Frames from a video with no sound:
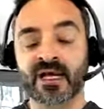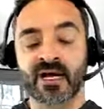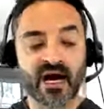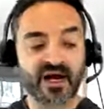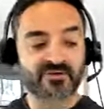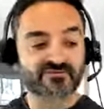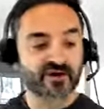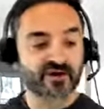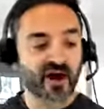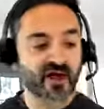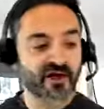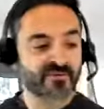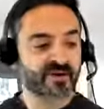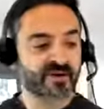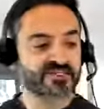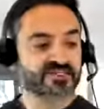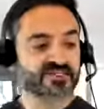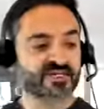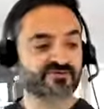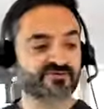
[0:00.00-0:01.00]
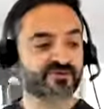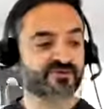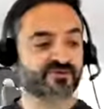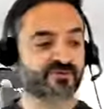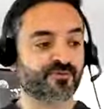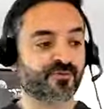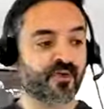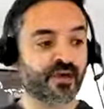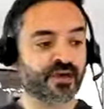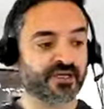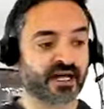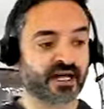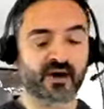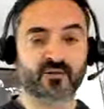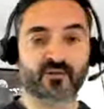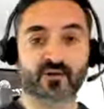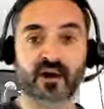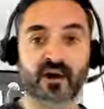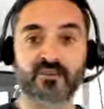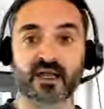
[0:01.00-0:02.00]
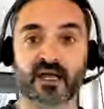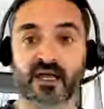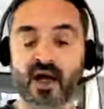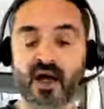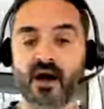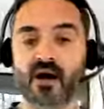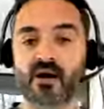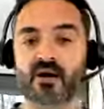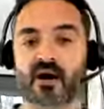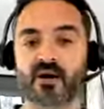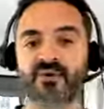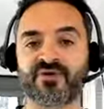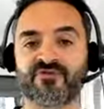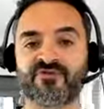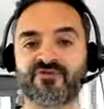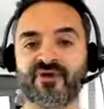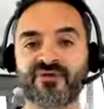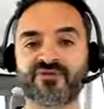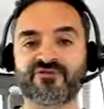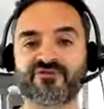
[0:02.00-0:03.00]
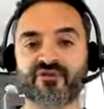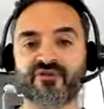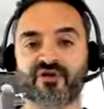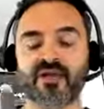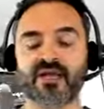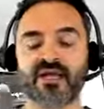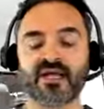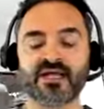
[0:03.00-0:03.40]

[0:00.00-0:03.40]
I've gotten myself to the point now where I'm like, oh, I'm in ventral.